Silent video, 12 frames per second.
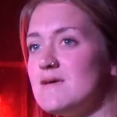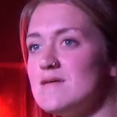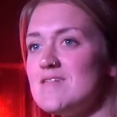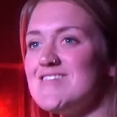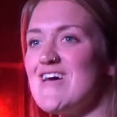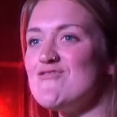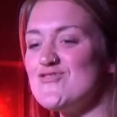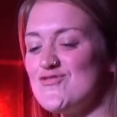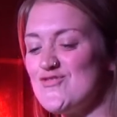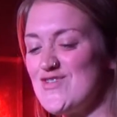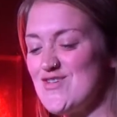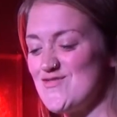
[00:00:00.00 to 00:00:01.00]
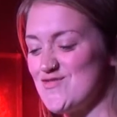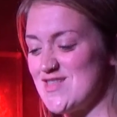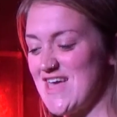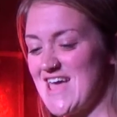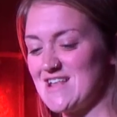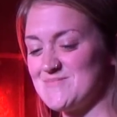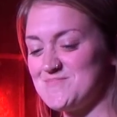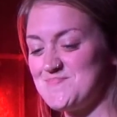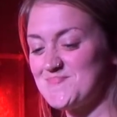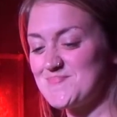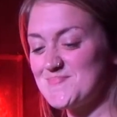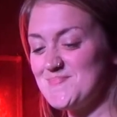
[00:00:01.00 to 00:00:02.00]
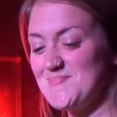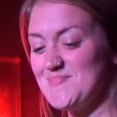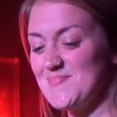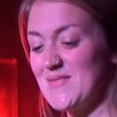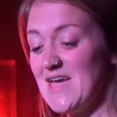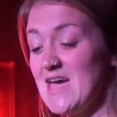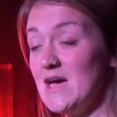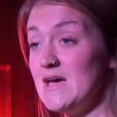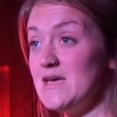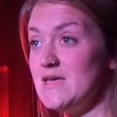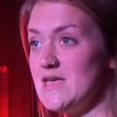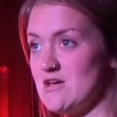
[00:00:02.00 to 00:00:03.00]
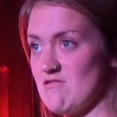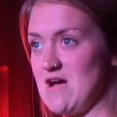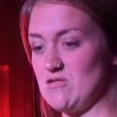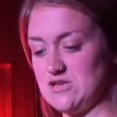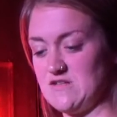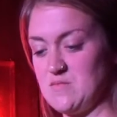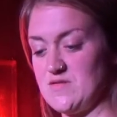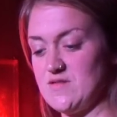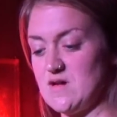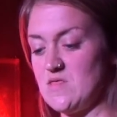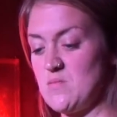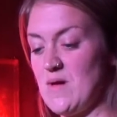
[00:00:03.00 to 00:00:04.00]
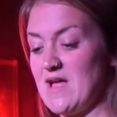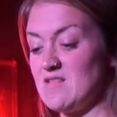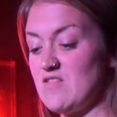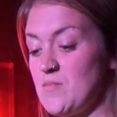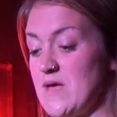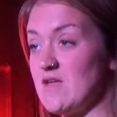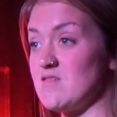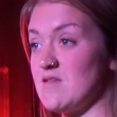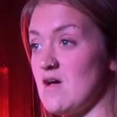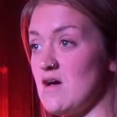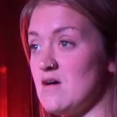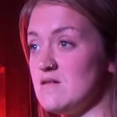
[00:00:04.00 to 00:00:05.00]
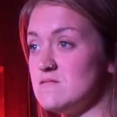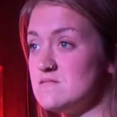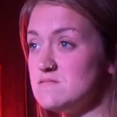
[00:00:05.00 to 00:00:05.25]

7:15. He crouches beside the bed and speaks to her.